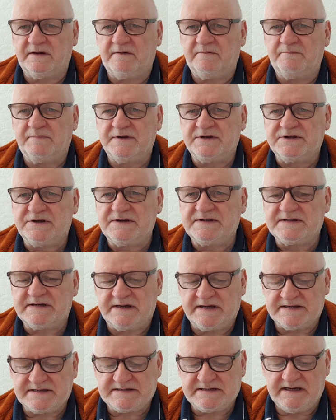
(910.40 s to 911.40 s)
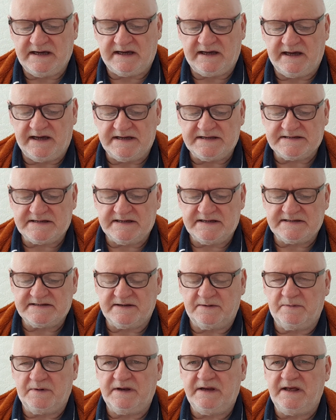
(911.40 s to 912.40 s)
producing a staircase is
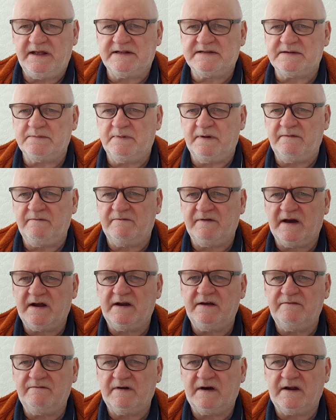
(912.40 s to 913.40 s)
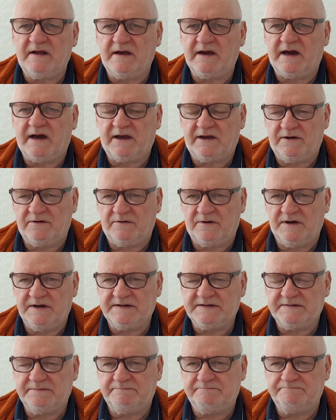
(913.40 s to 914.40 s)
that we need to be very, very
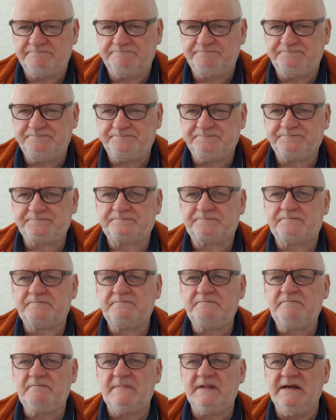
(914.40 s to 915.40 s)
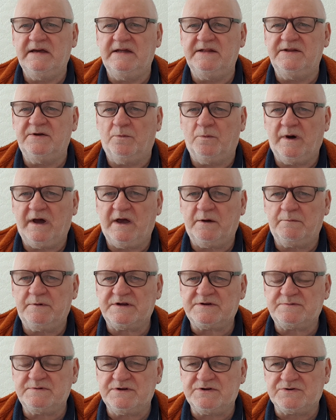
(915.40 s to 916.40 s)
accurate in the way in
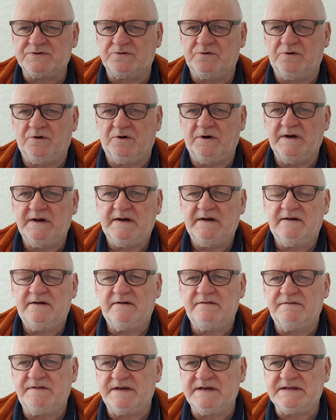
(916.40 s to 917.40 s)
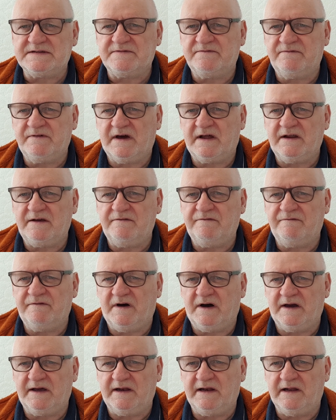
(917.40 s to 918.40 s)
which we draw these very
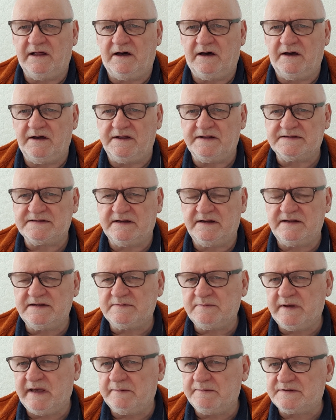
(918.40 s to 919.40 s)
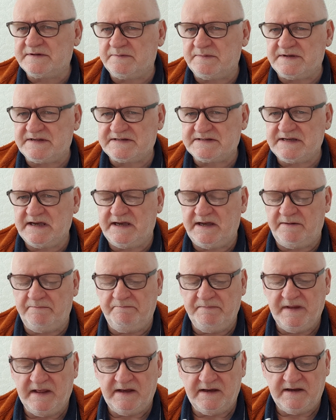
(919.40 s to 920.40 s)
fine lines. They need to be able to be seen,
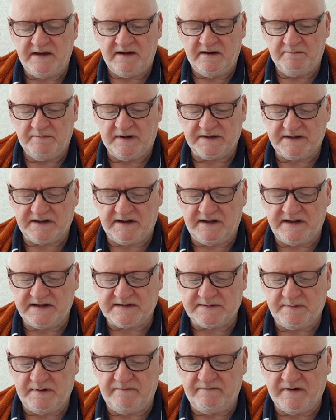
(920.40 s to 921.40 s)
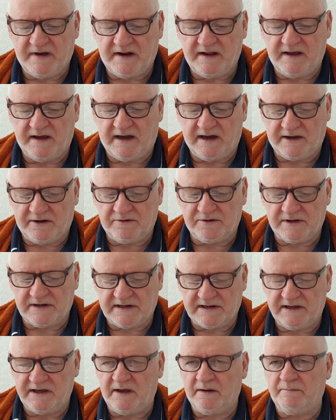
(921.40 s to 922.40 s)
but they need to be very
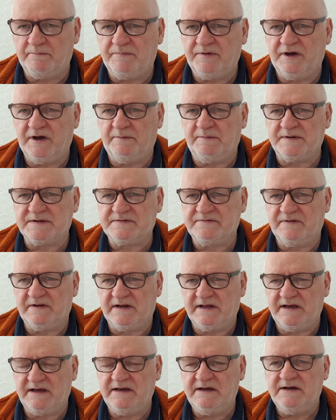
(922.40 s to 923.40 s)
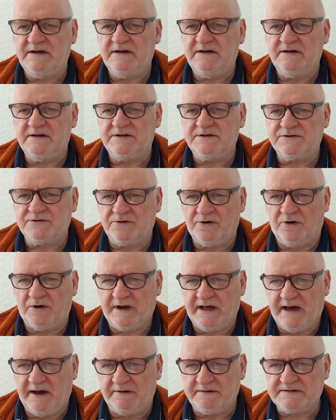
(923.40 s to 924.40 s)
accurately and purposefully drawn
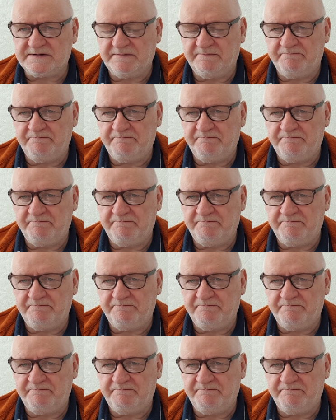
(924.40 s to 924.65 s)
out.